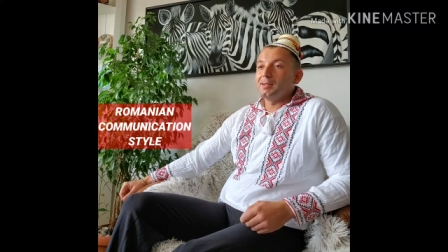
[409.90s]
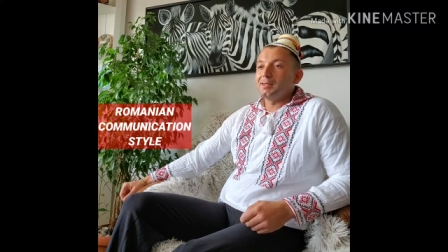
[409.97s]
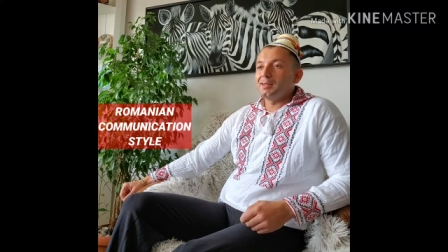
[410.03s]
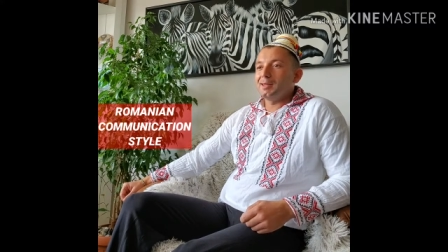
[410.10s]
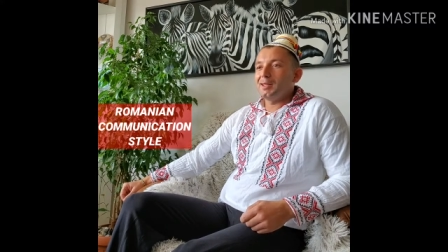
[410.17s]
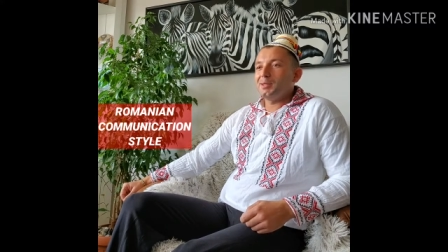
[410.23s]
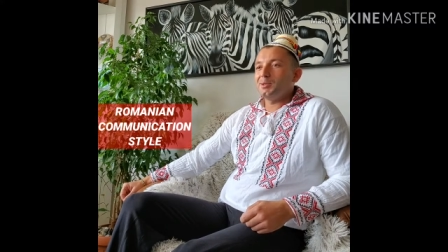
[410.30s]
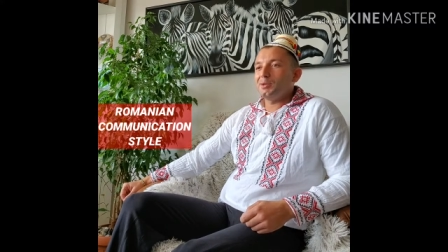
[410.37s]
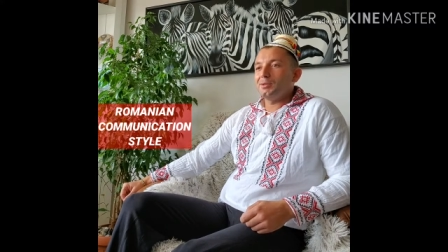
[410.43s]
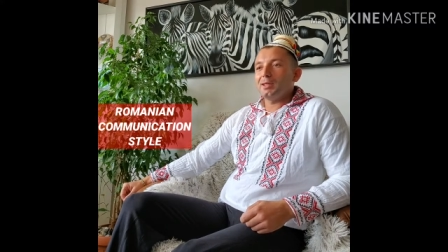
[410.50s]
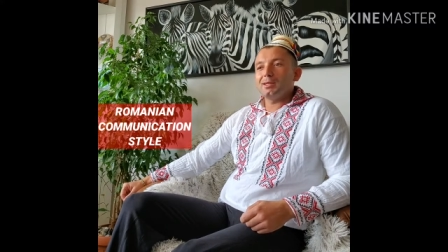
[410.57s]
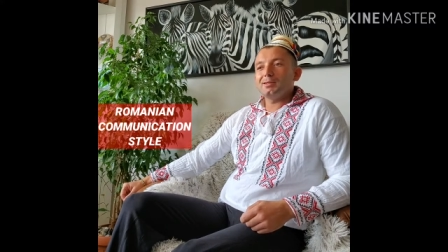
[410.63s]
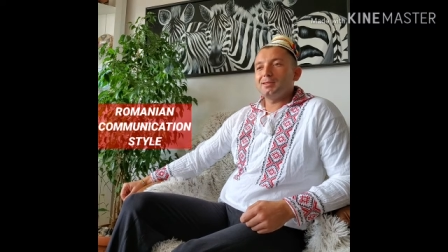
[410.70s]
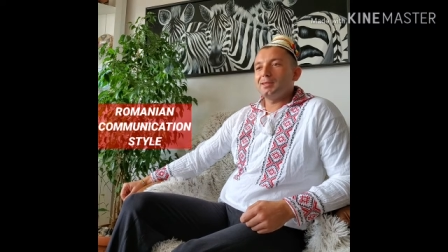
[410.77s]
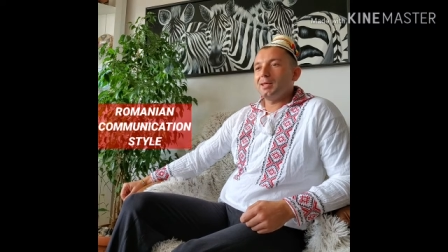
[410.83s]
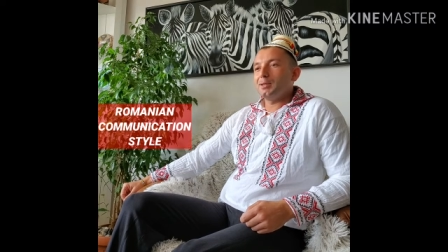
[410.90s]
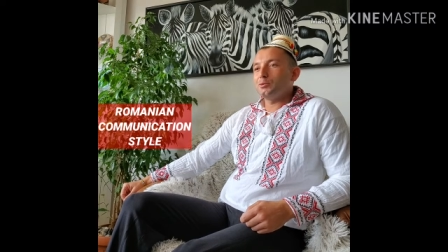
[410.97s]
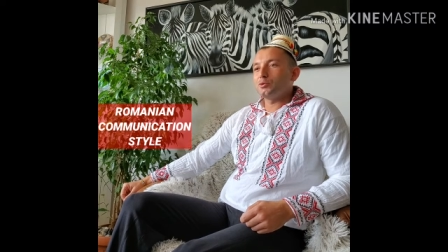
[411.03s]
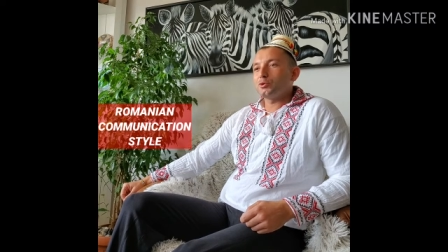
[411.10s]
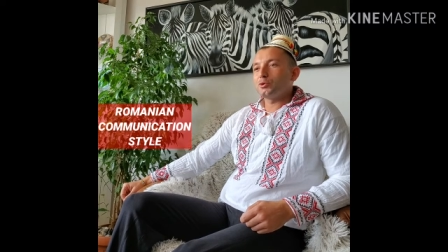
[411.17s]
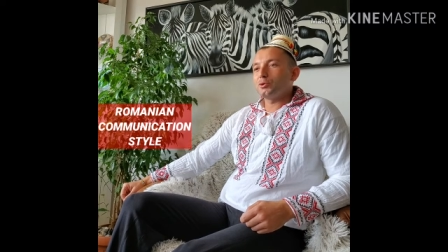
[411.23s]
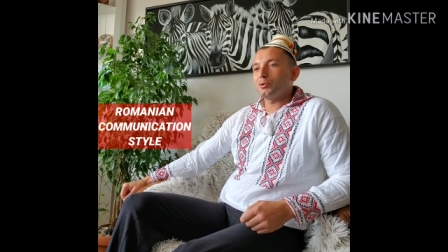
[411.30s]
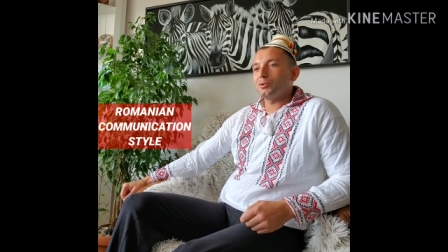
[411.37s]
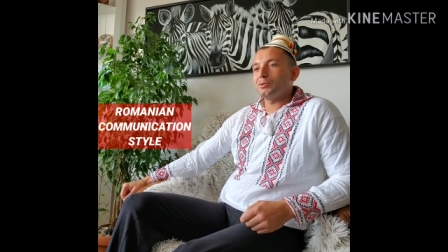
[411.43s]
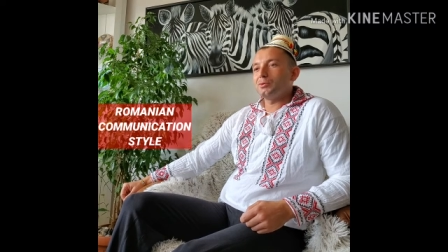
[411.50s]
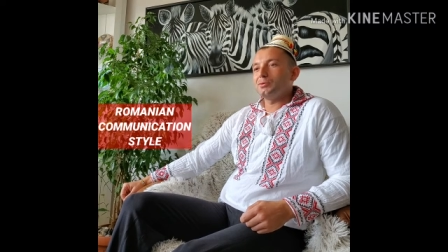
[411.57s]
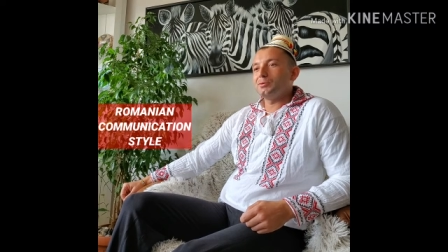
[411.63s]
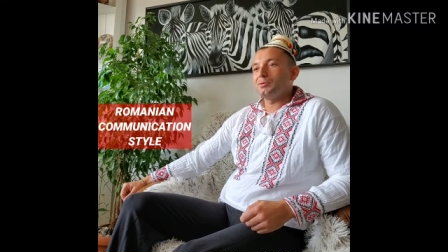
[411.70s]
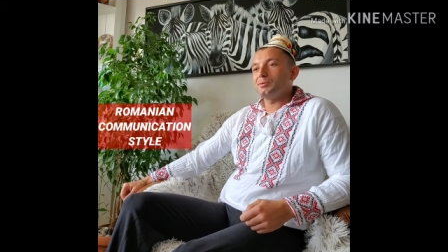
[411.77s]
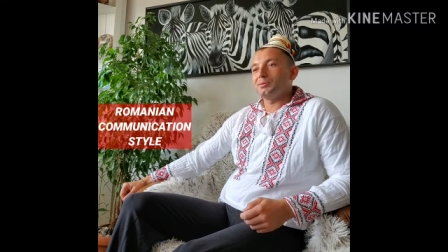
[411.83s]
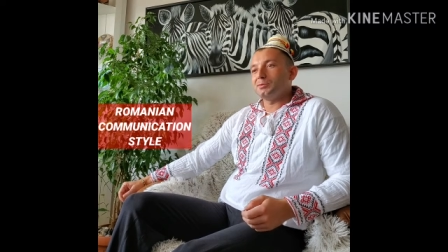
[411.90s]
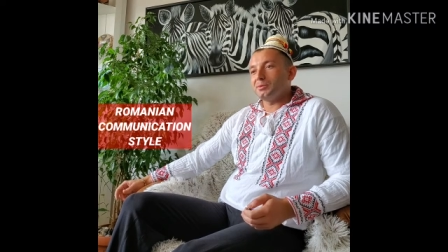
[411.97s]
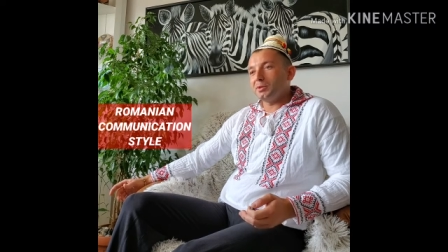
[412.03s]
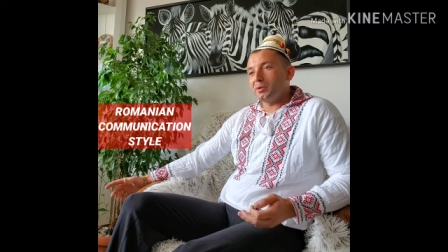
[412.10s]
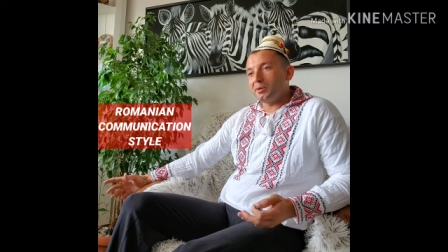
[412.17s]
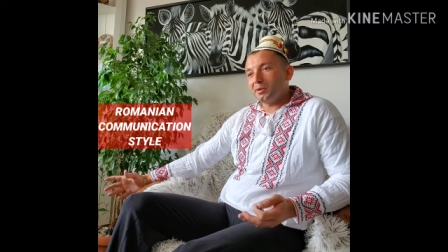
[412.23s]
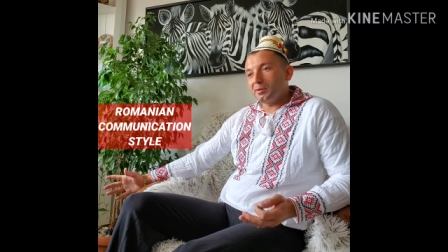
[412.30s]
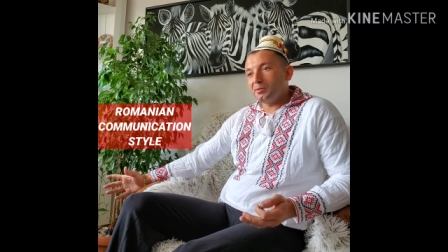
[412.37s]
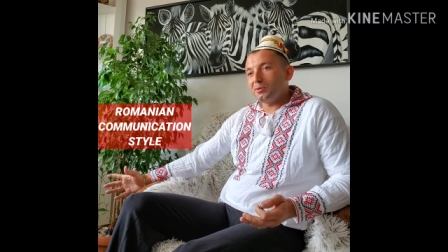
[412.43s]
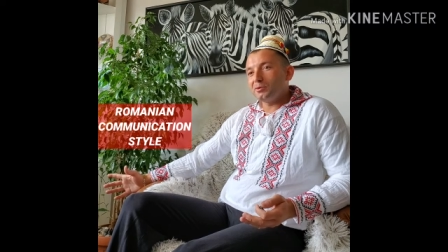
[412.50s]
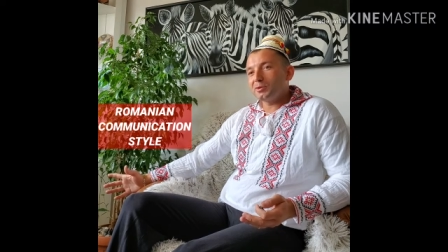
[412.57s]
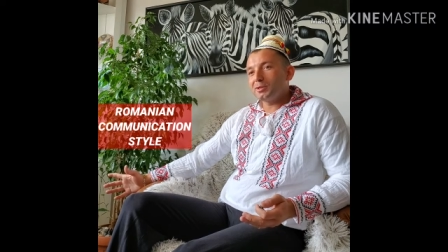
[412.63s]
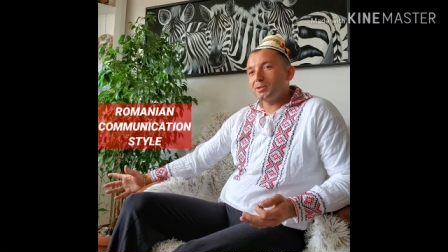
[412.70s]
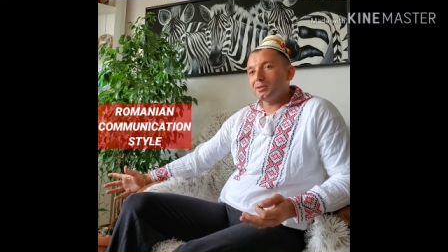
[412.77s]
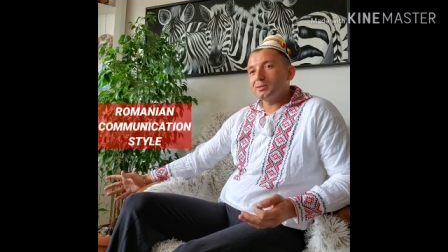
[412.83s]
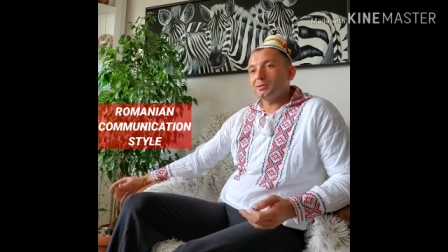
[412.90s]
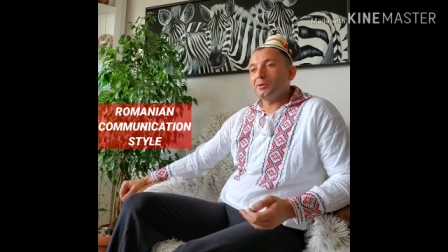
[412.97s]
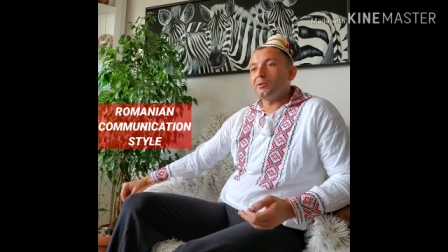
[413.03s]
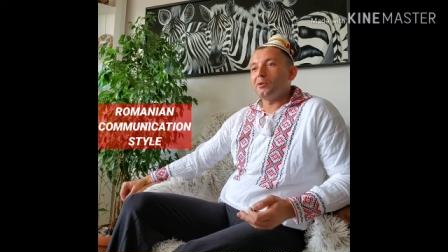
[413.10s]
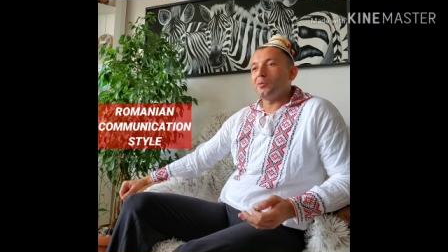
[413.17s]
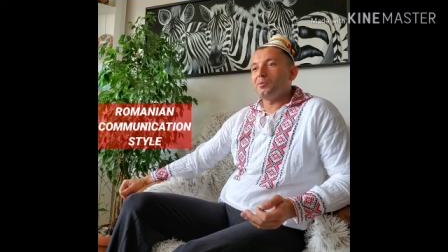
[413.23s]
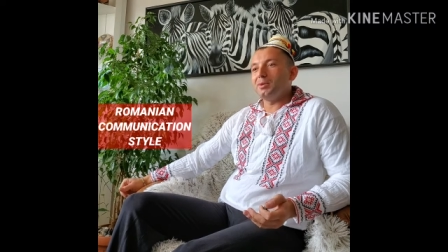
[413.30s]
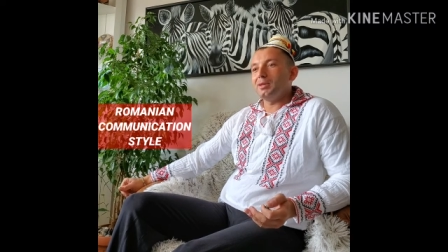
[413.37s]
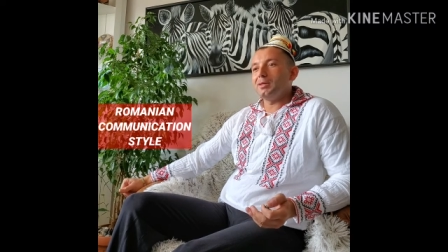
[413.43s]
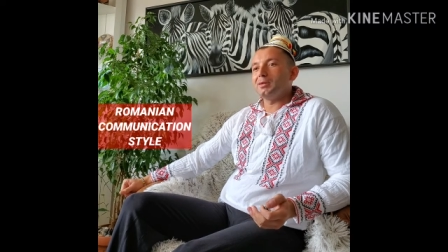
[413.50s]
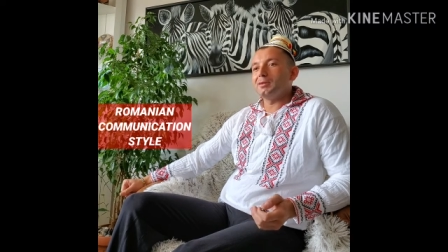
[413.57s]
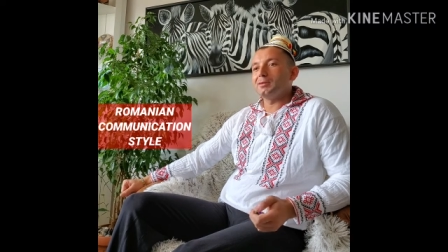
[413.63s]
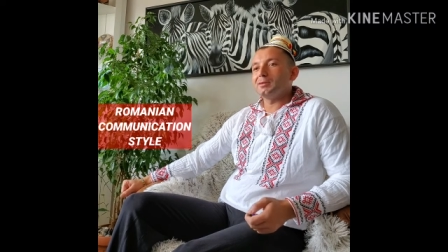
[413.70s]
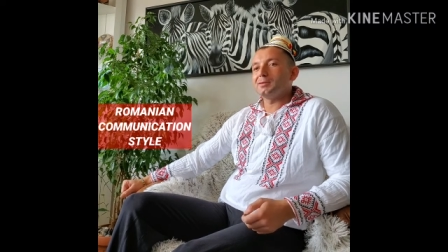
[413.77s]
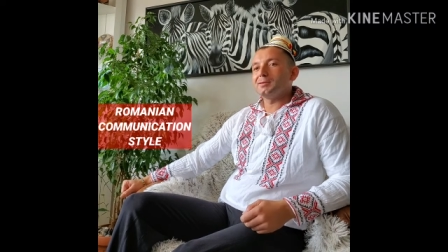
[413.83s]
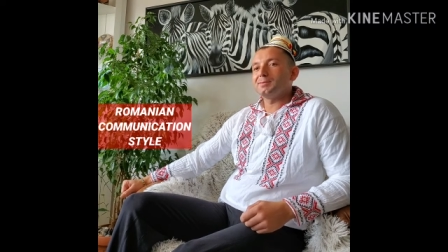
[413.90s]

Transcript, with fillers: They don't hesitate to show their emotions or opinions.